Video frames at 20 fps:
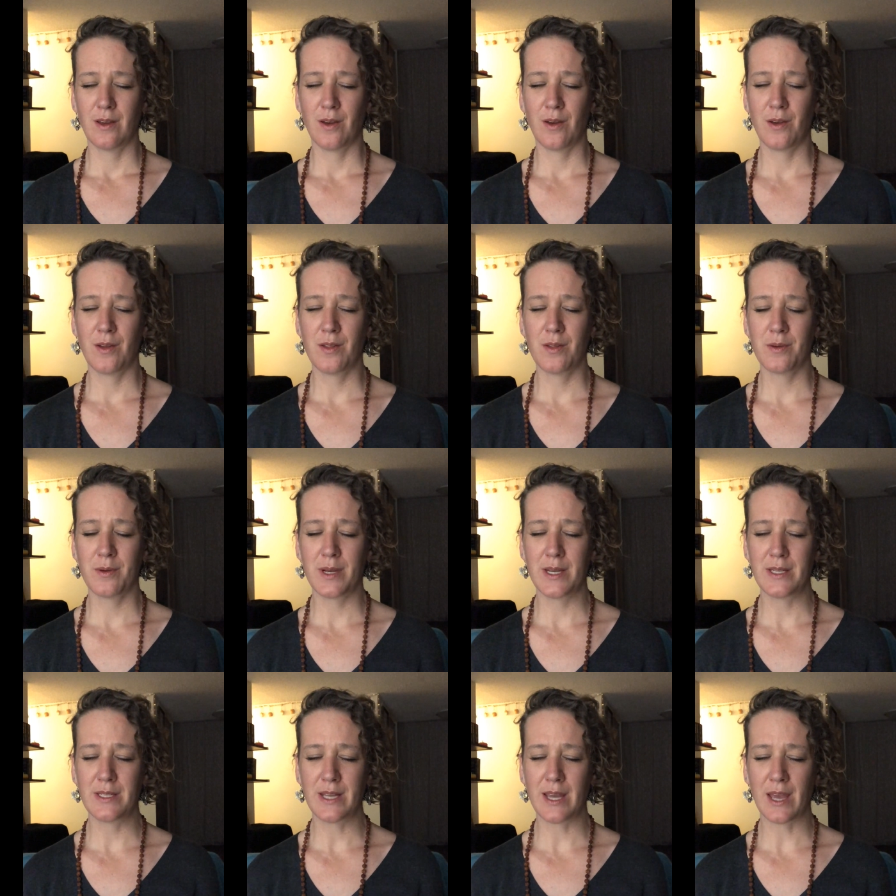all the
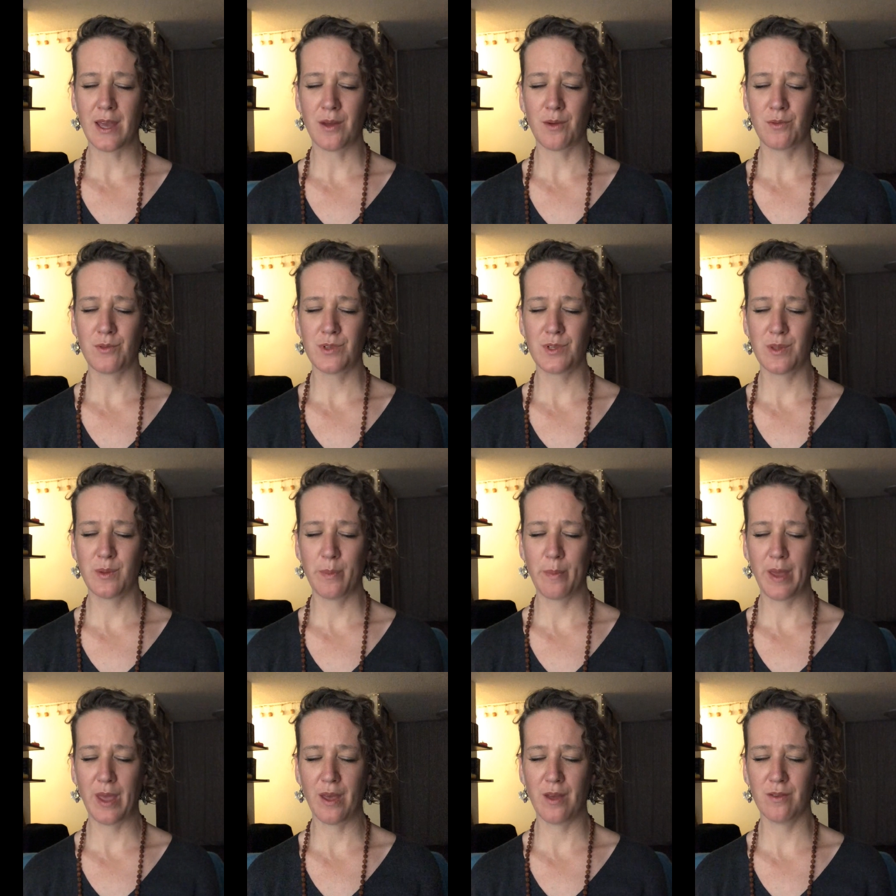way down to the
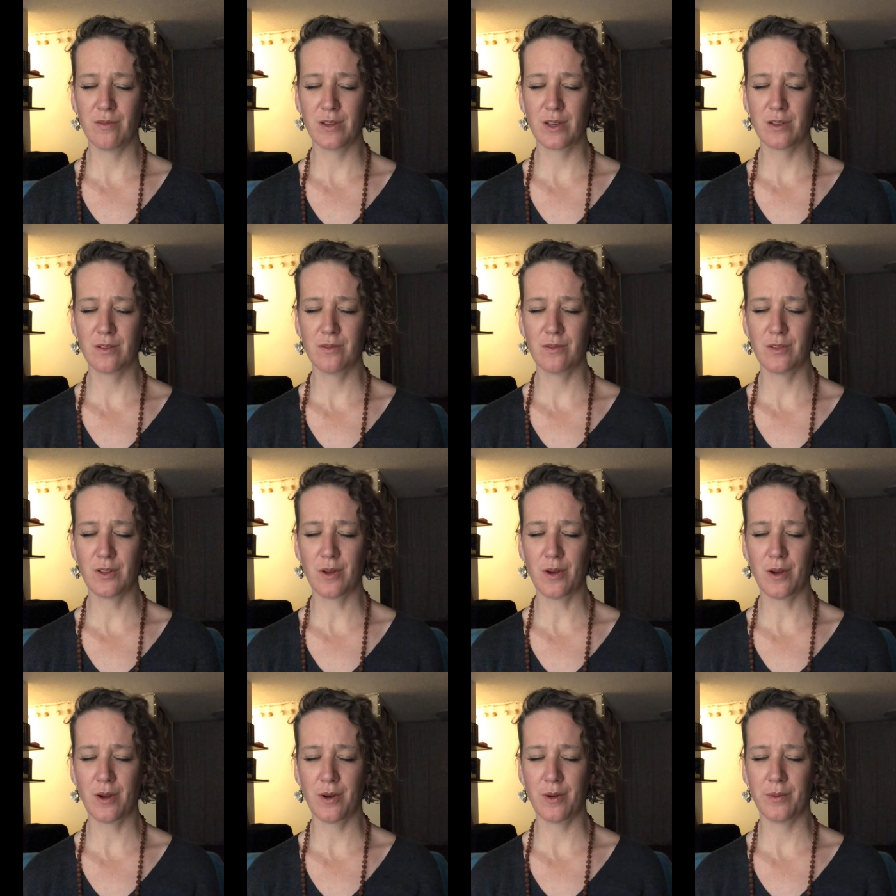pelvic
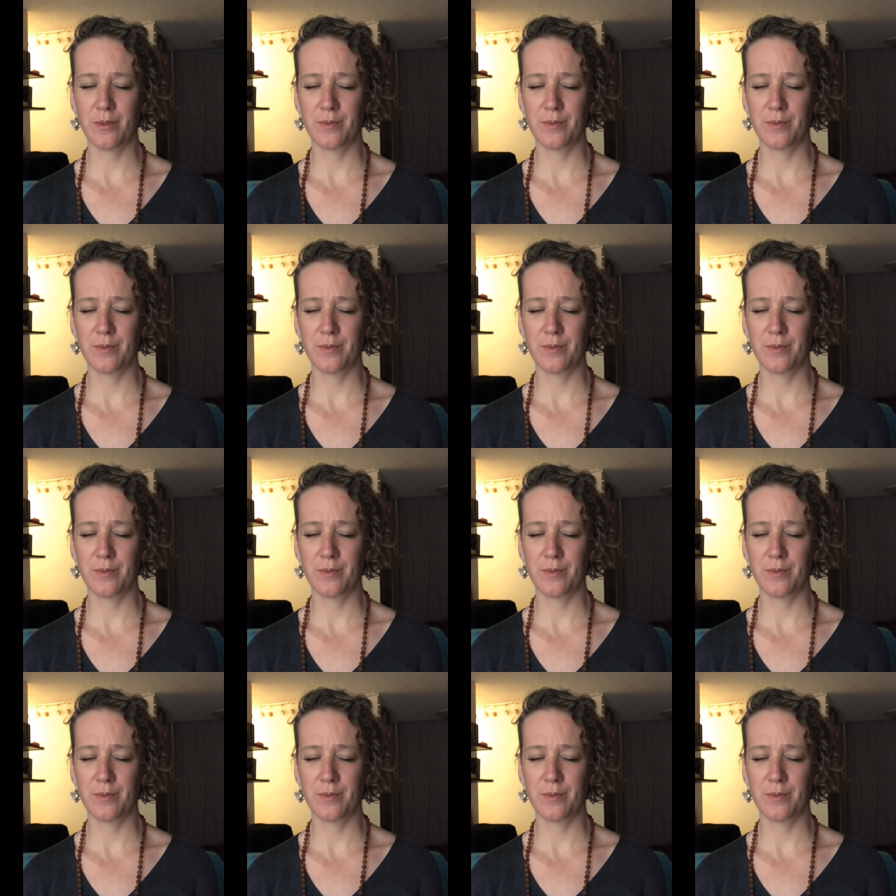floor.